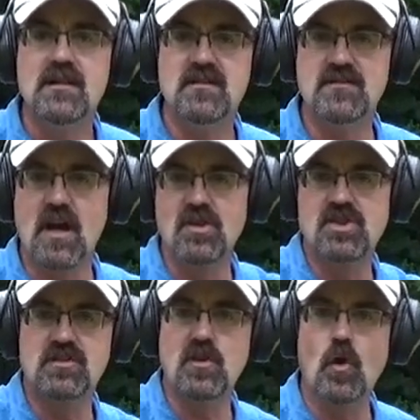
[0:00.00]

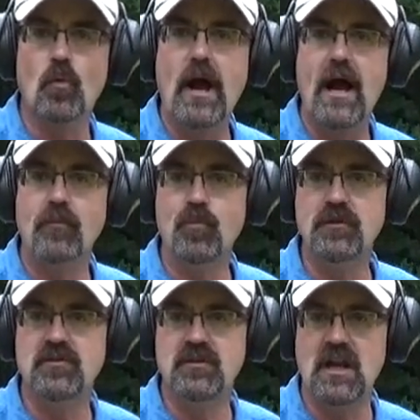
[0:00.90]
discussions around
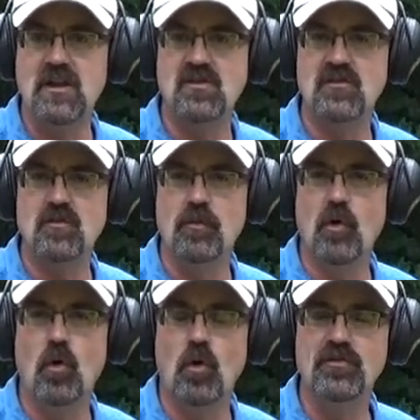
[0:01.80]
presentations from
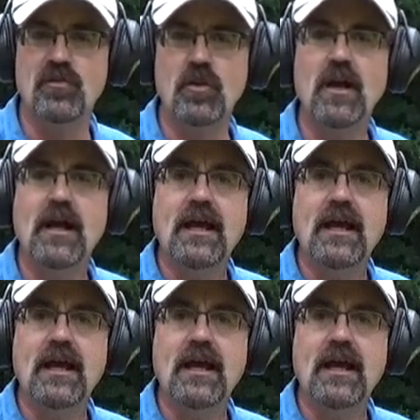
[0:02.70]
the holster